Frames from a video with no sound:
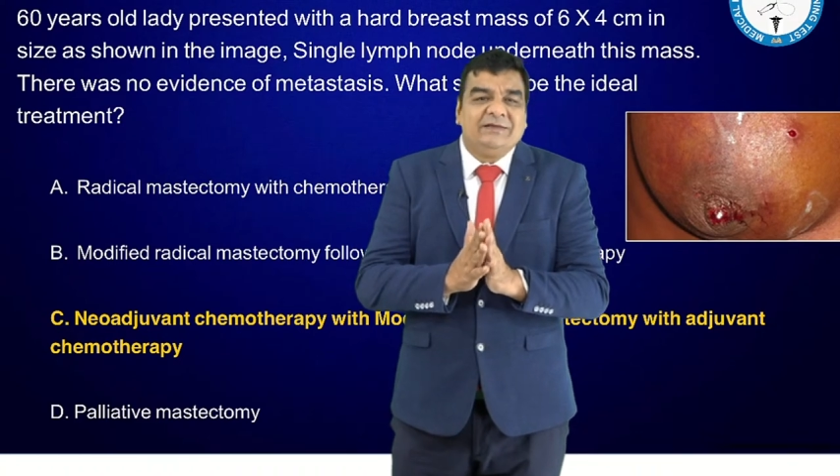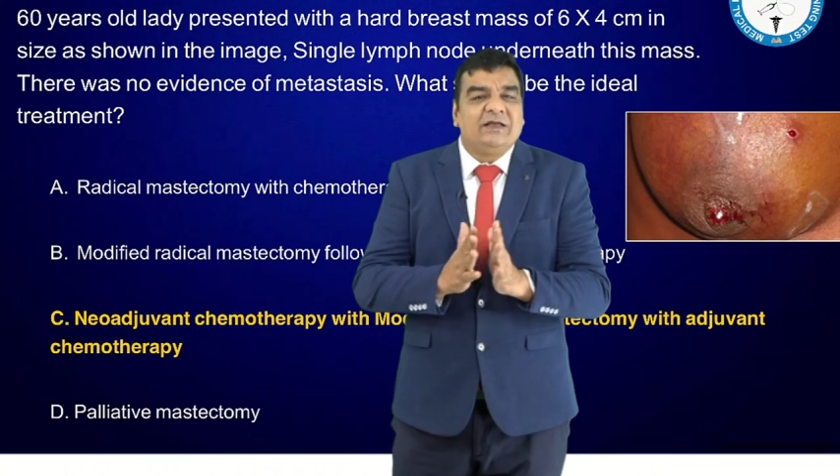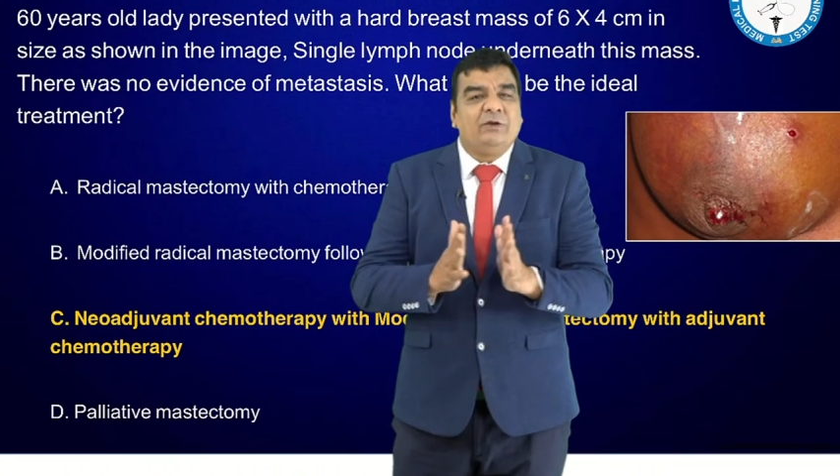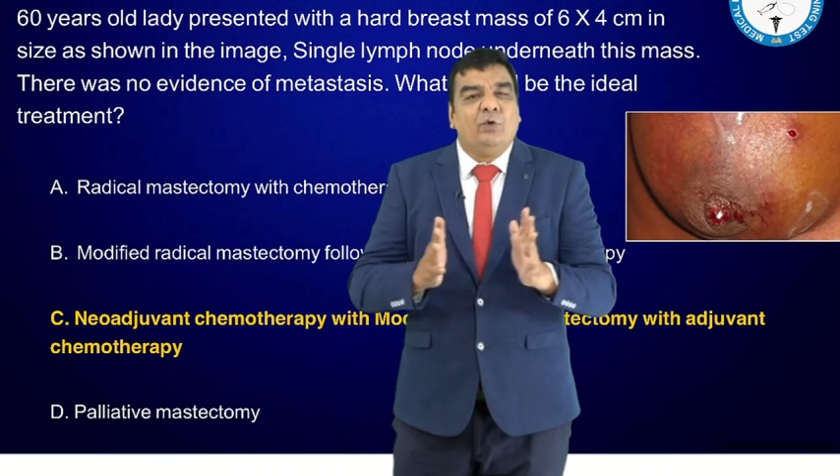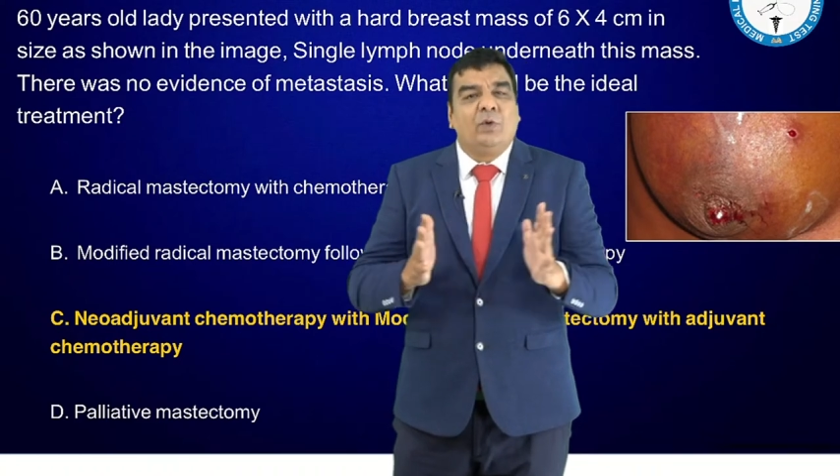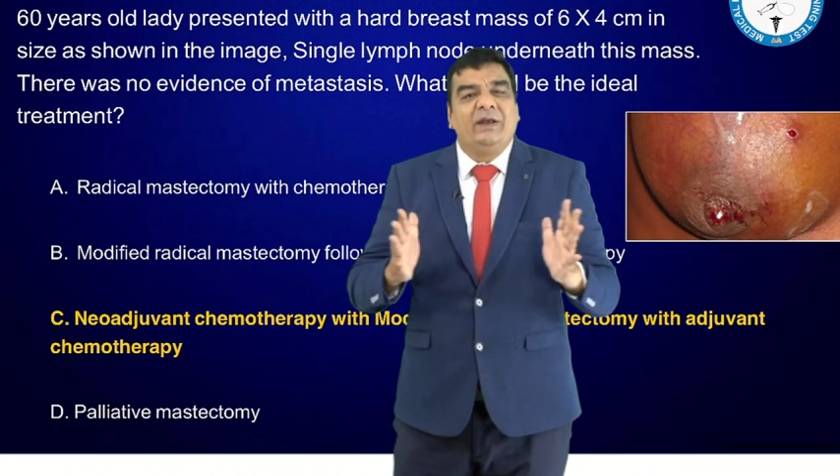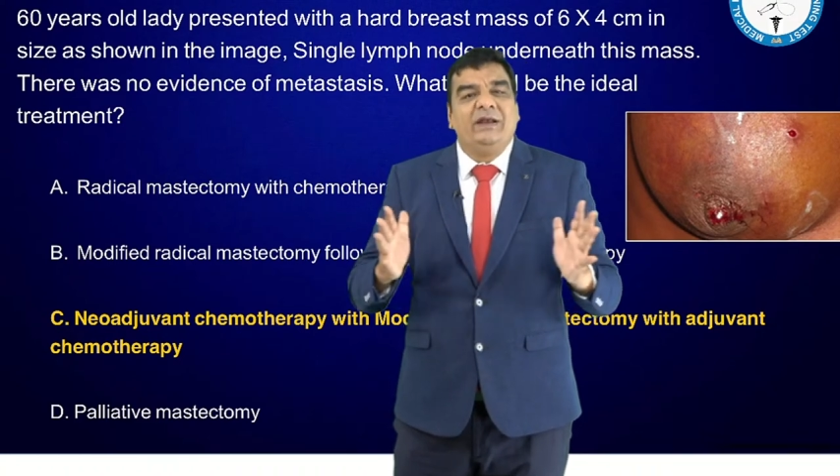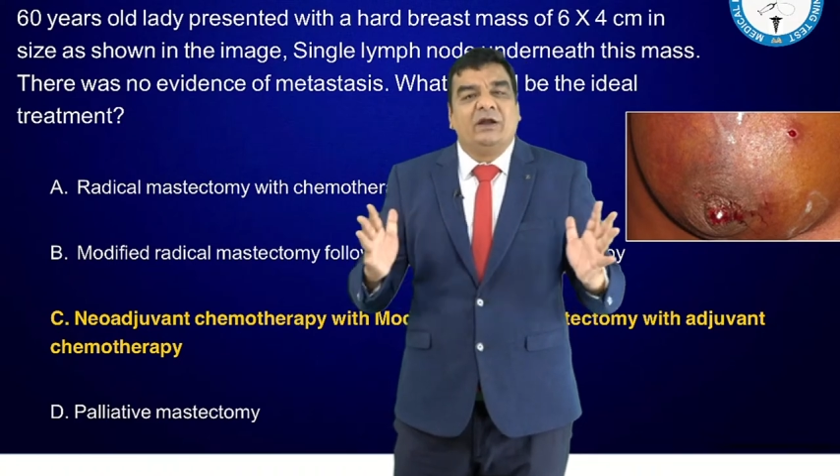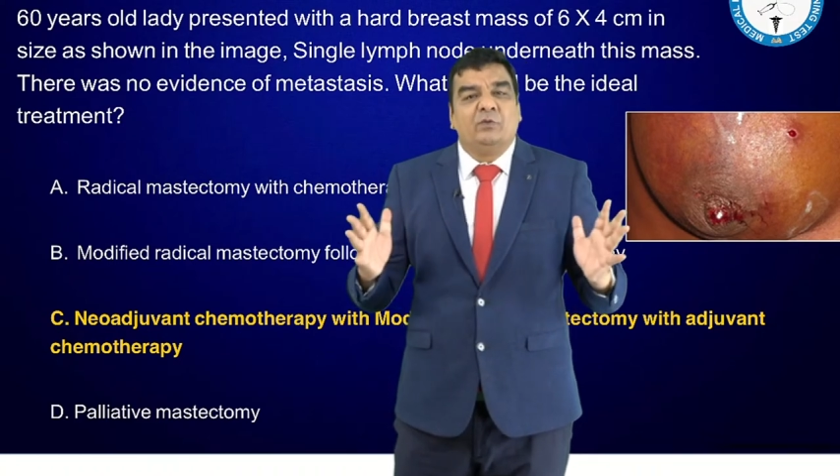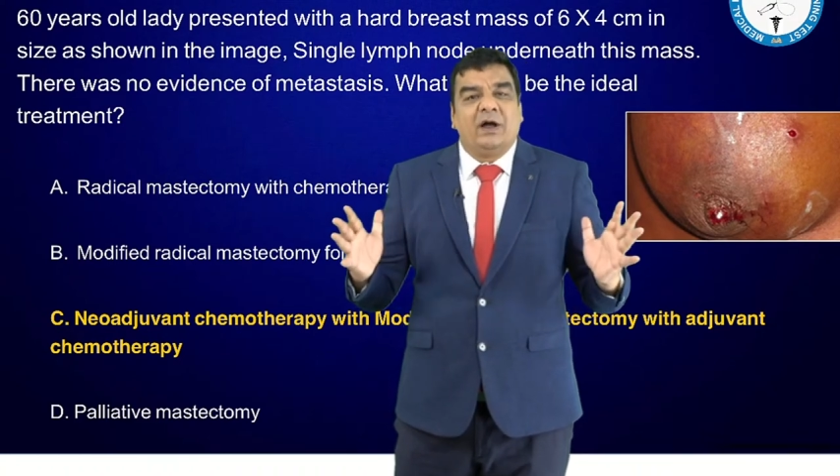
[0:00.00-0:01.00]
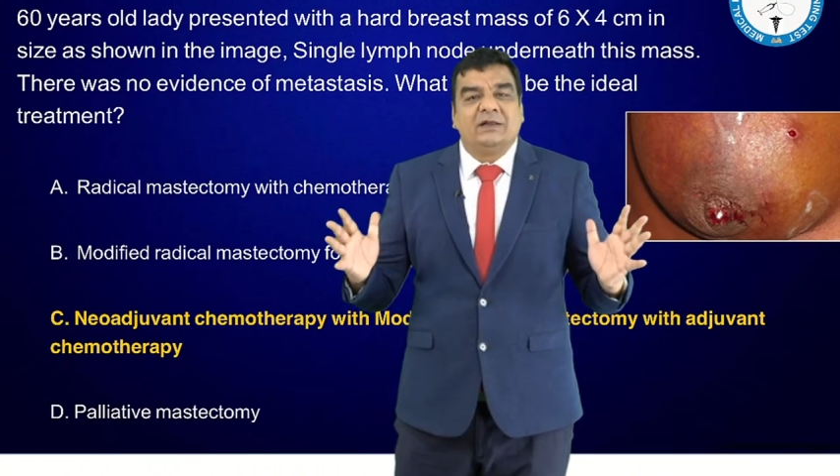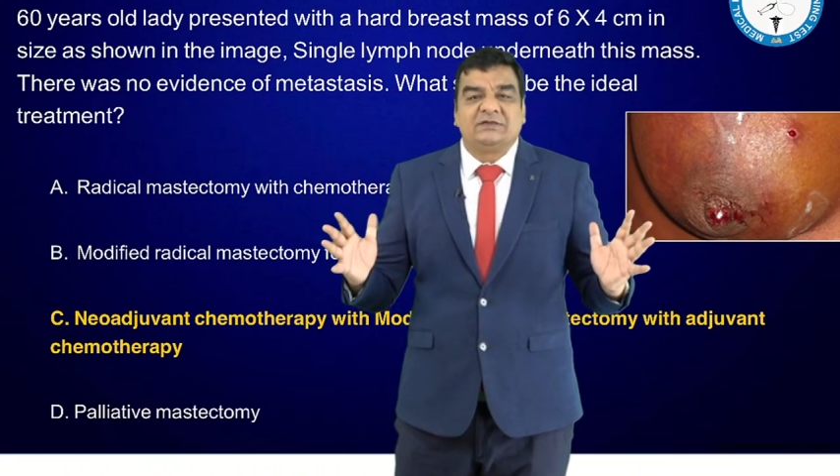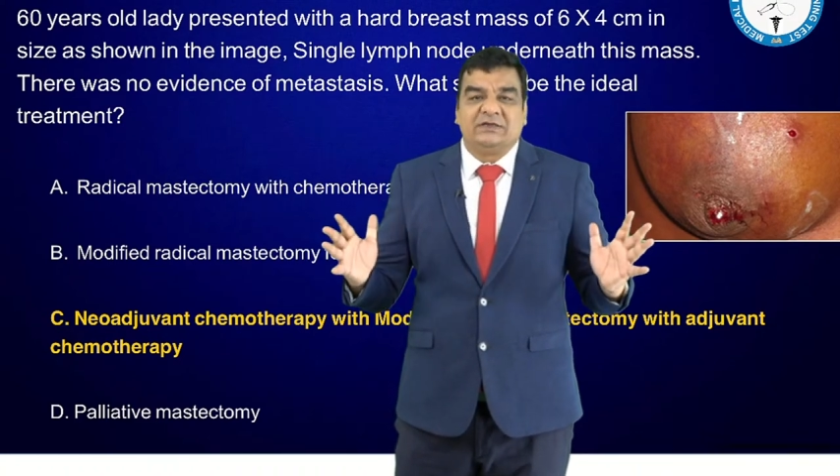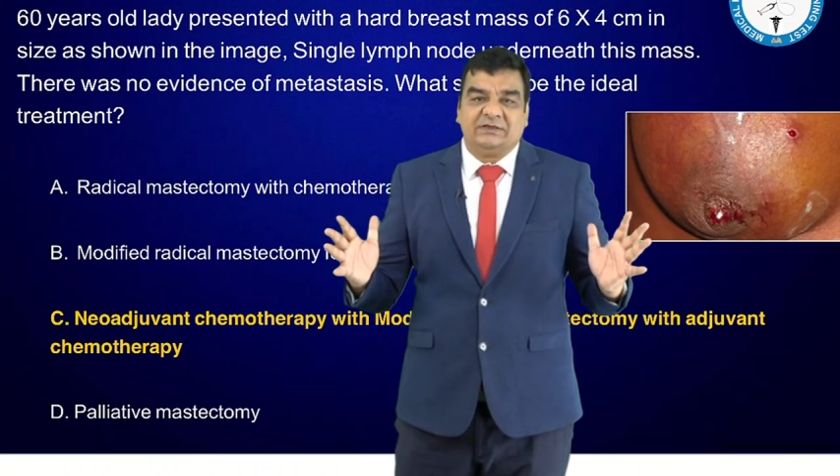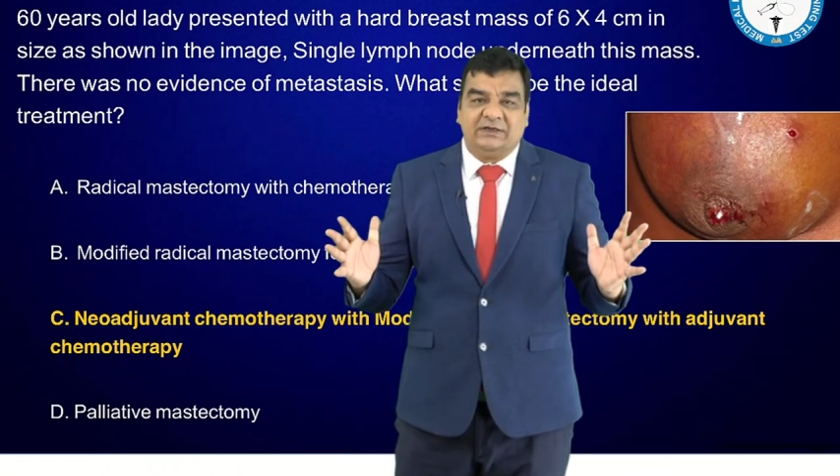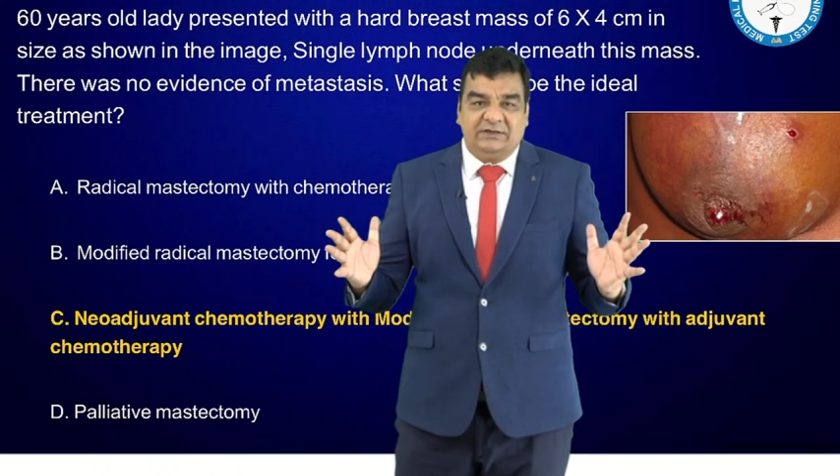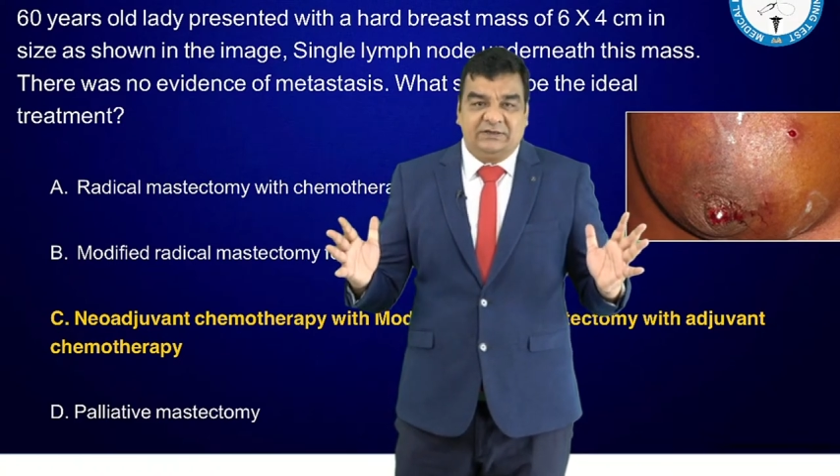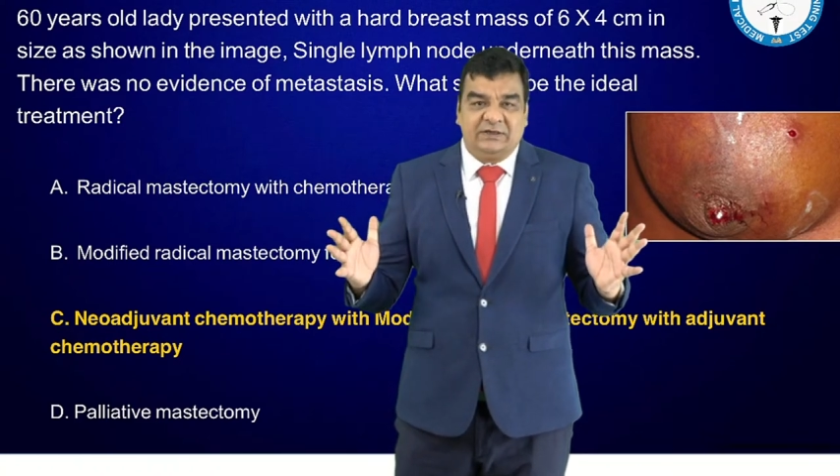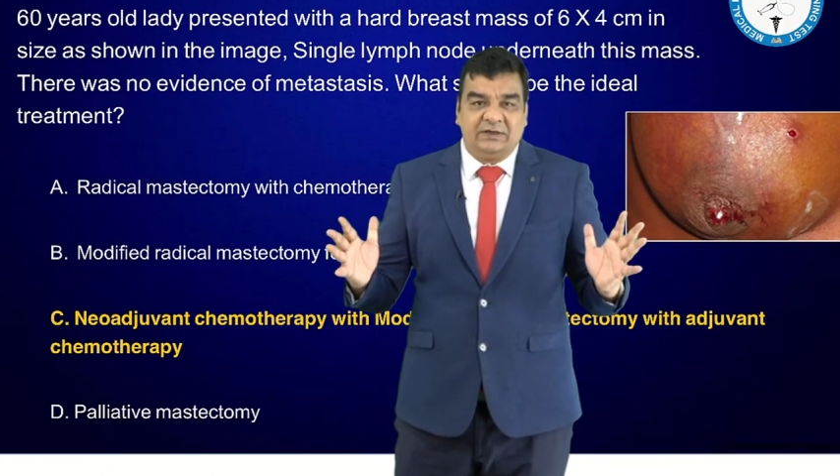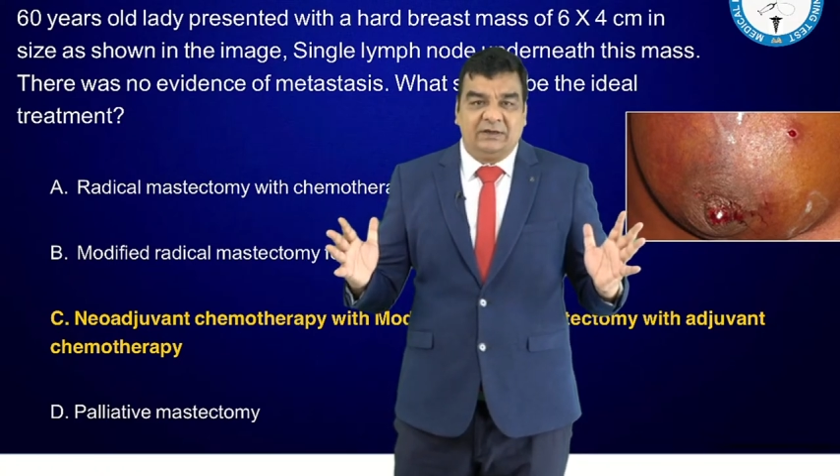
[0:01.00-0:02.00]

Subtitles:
is a locally advanced disease,